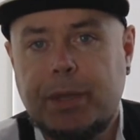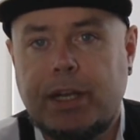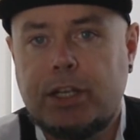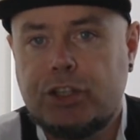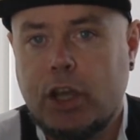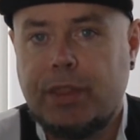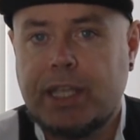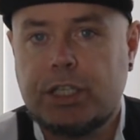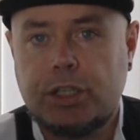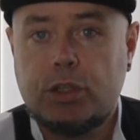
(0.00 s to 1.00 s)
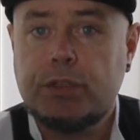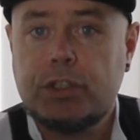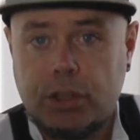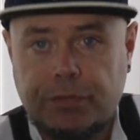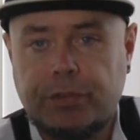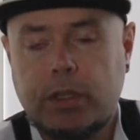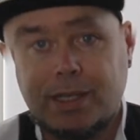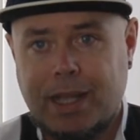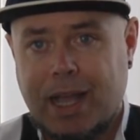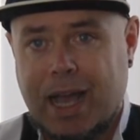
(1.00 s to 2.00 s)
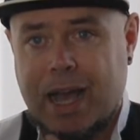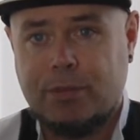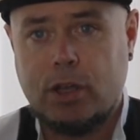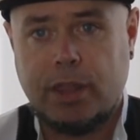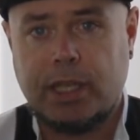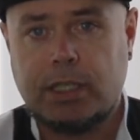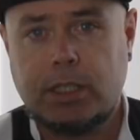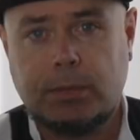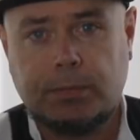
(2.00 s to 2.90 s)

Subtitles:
been enjoying the exclusive stuff. Have a look at this.